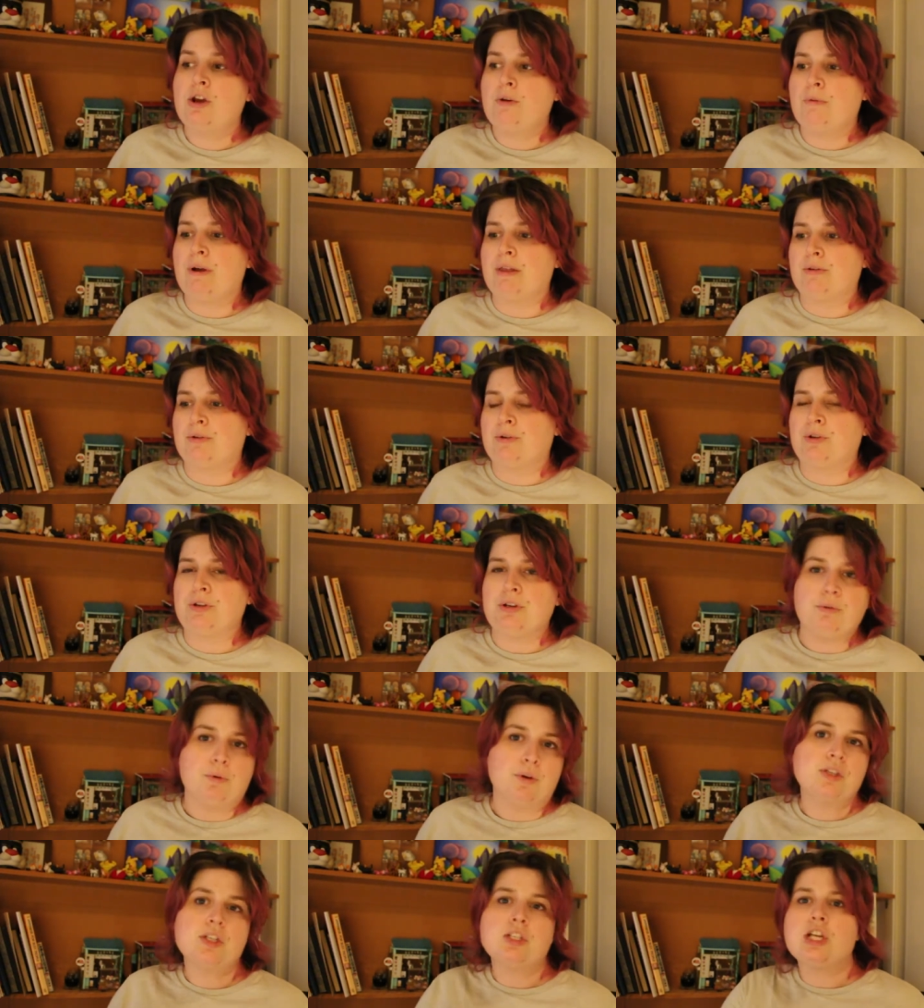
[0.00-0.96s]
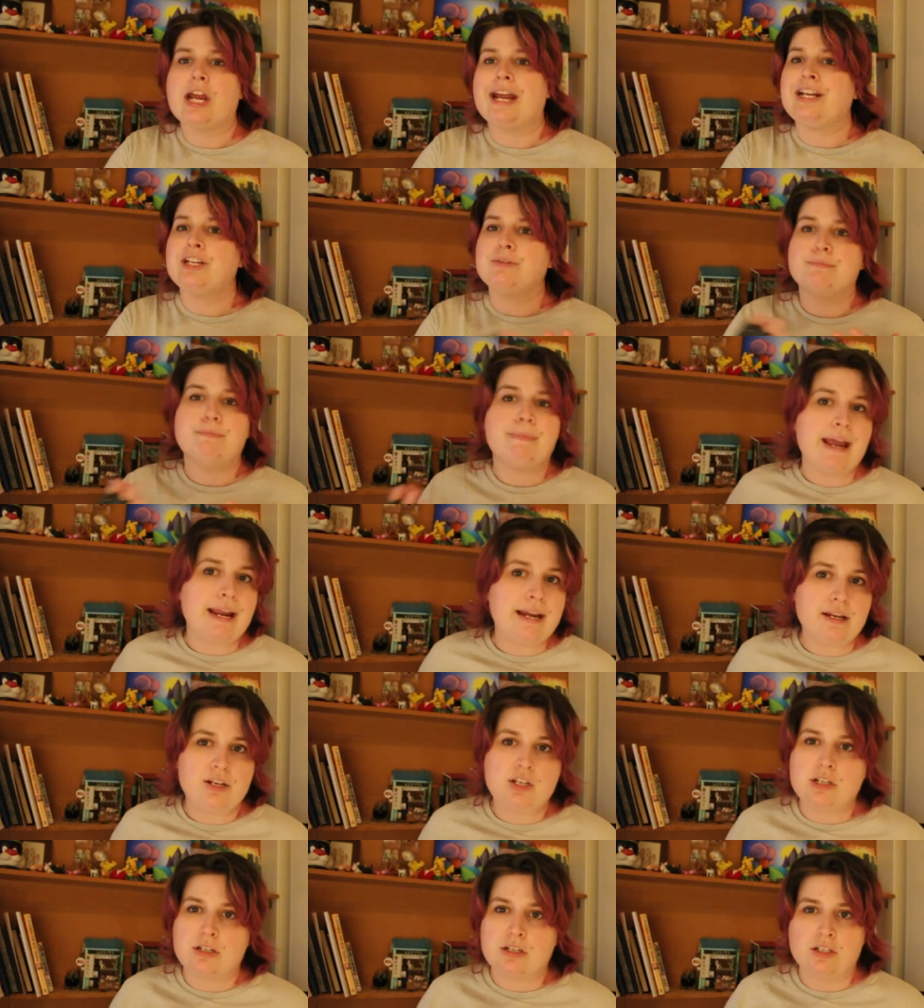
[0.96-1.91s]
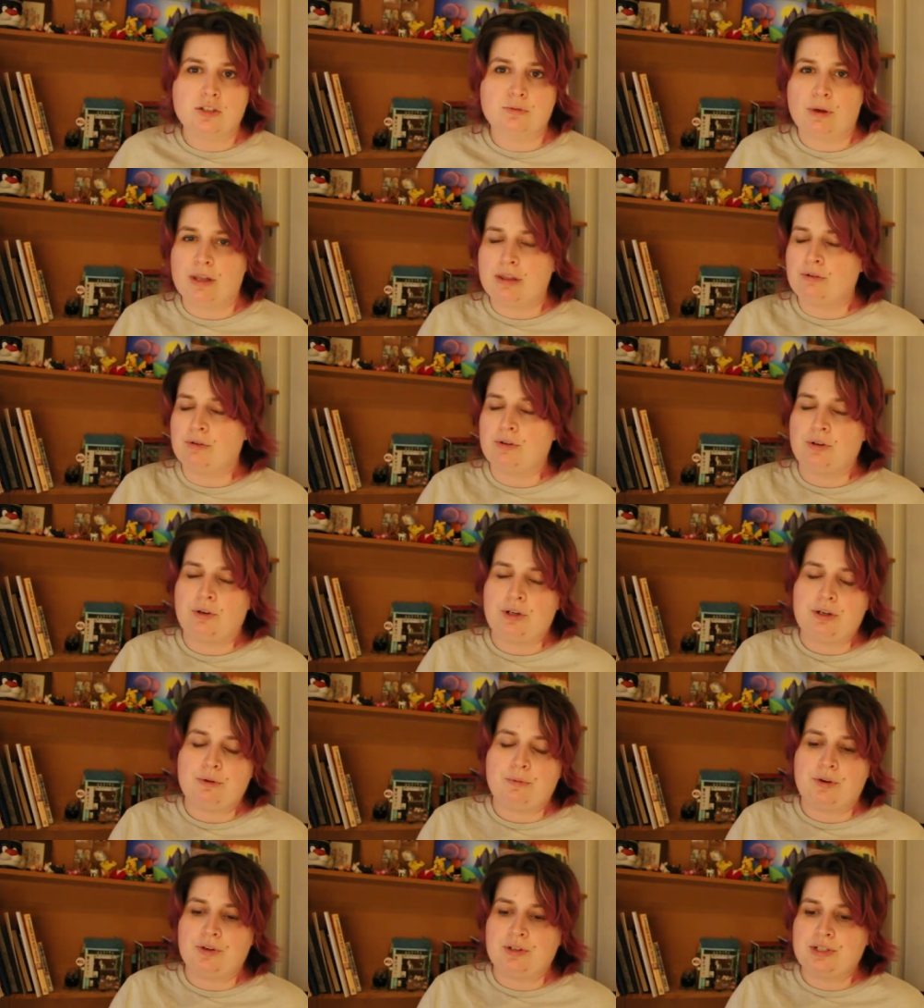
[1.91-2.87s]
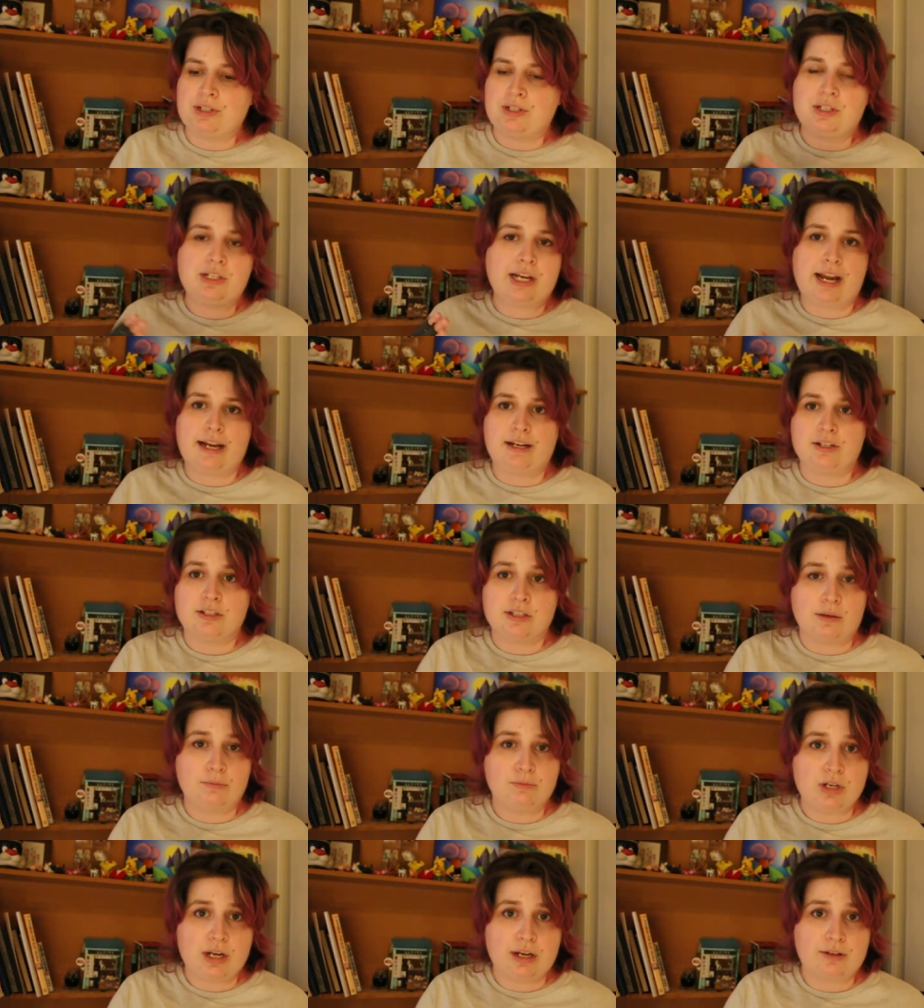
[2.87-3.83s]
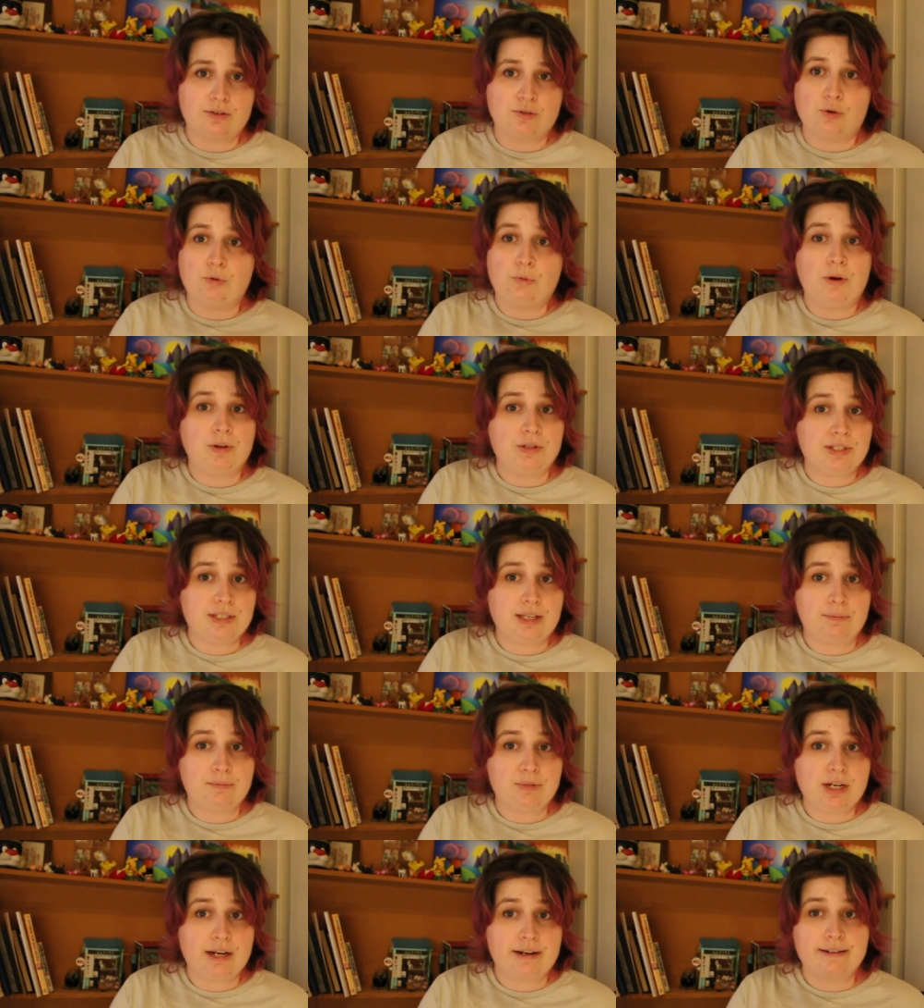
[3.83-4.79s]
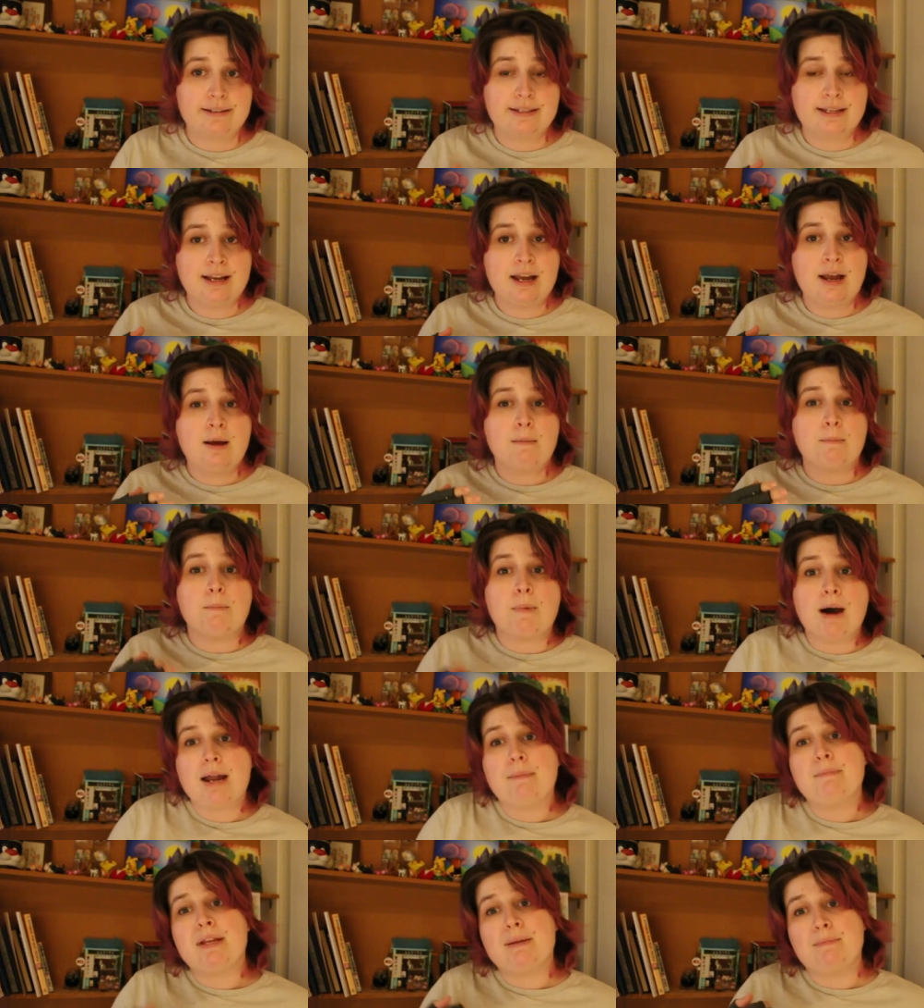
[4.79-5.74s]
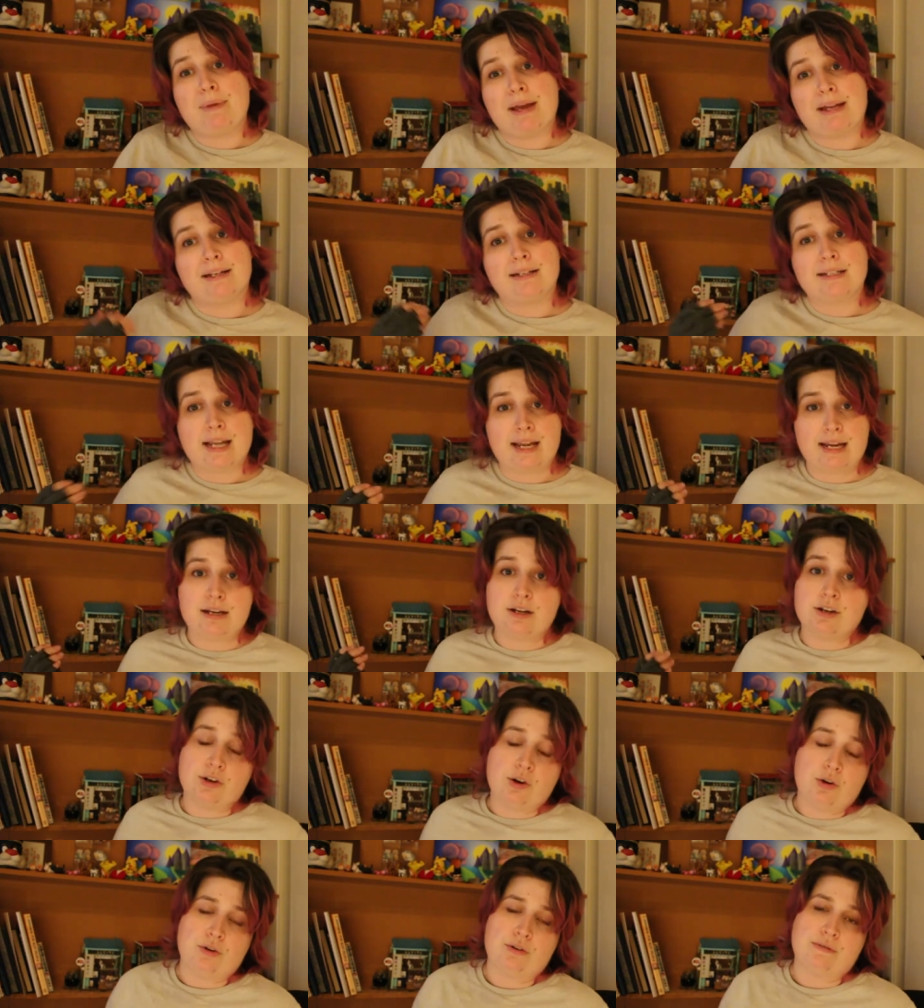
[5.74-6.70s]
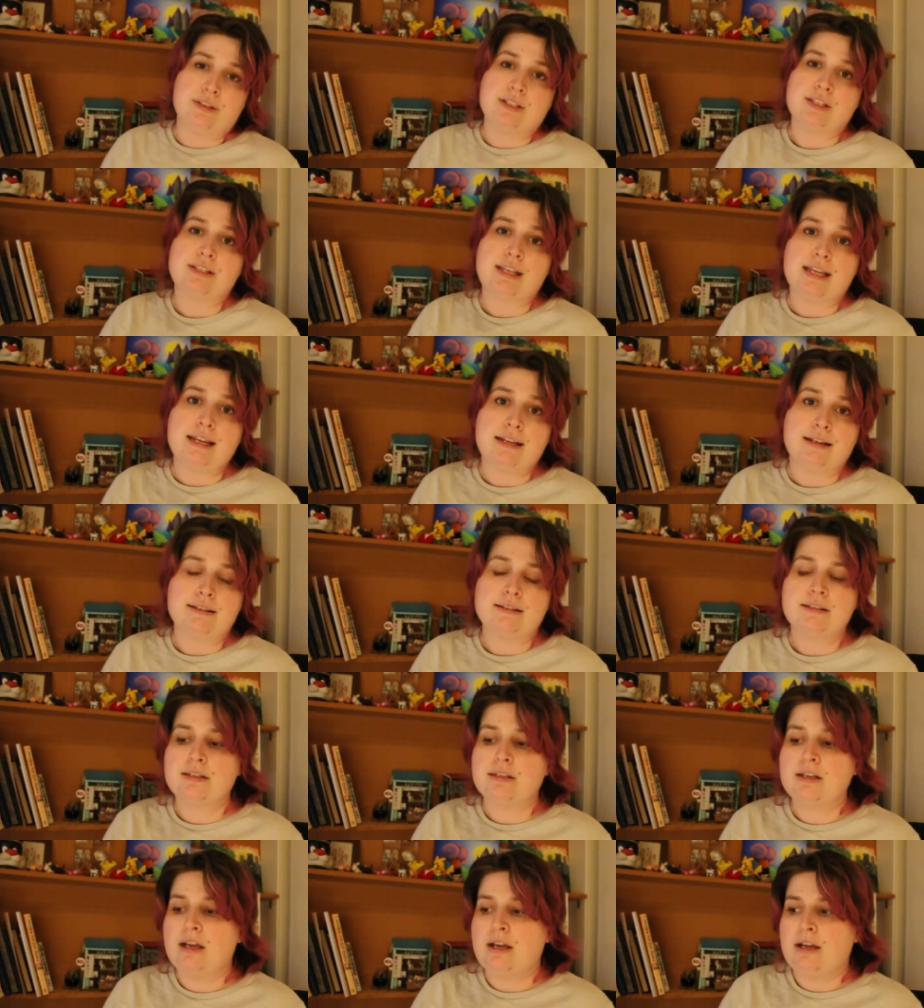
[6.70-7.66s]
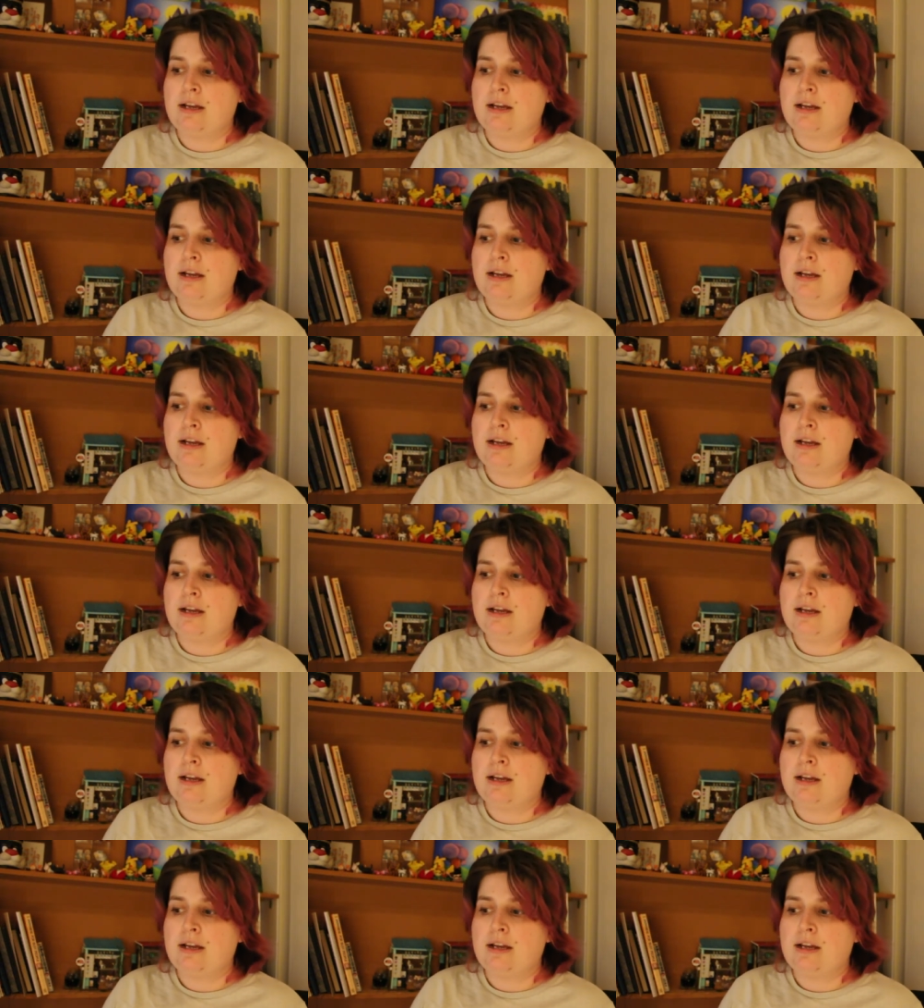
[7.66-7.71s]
whether or not you want to change majors, whether or not you want to change subjects, or what subjects might be better taken overseas.